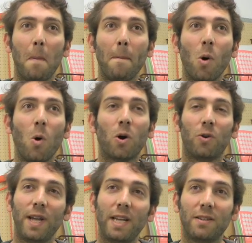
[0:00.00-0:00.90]
more
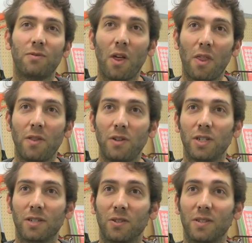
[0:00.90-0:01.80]
creative rather than
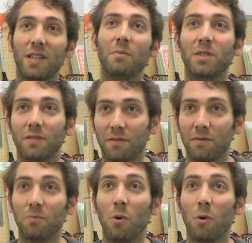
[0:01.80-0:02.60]
just consumptive,